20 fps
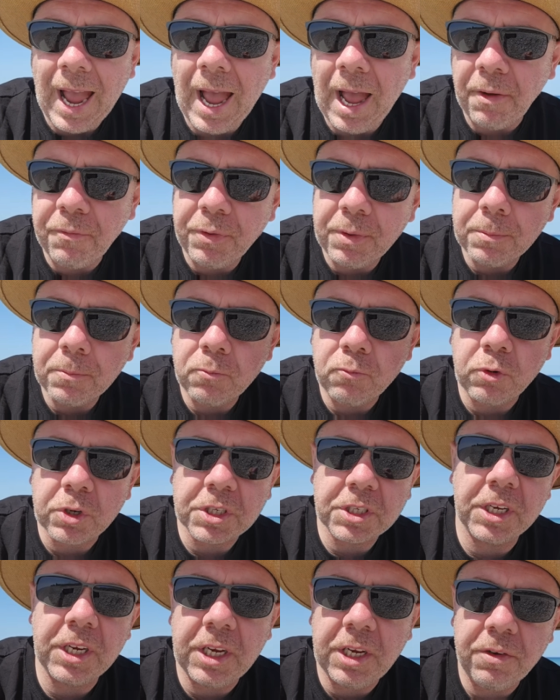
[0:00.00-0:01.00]
have
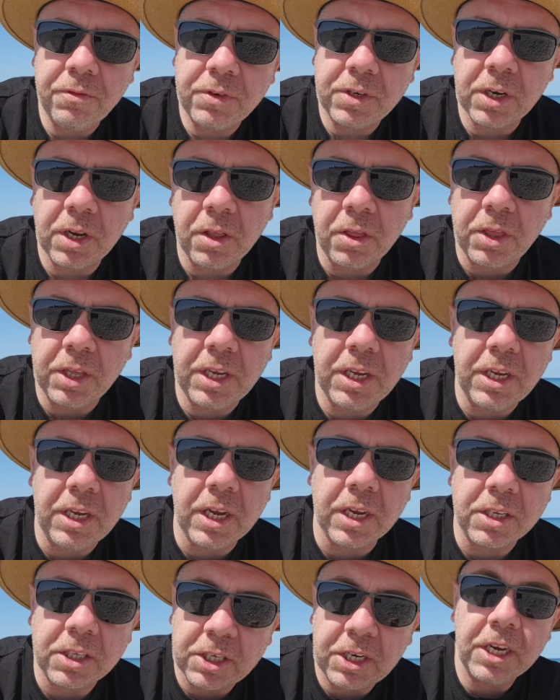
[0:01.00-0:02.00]
received
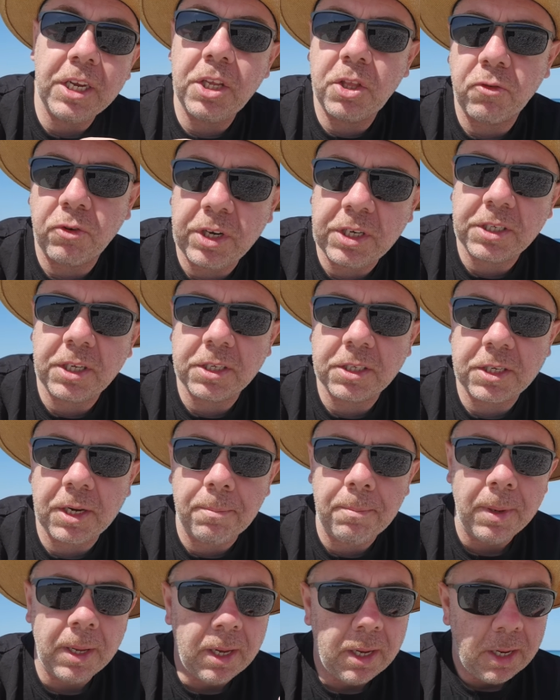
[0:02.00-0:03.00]
the T3
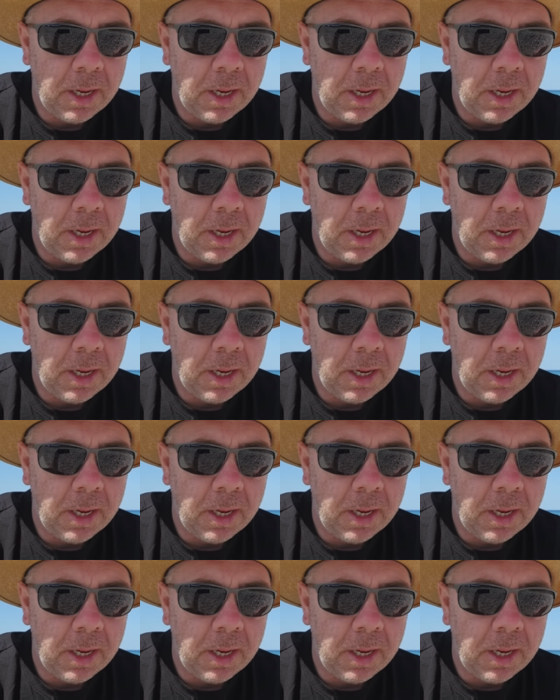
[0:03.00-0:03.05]
system.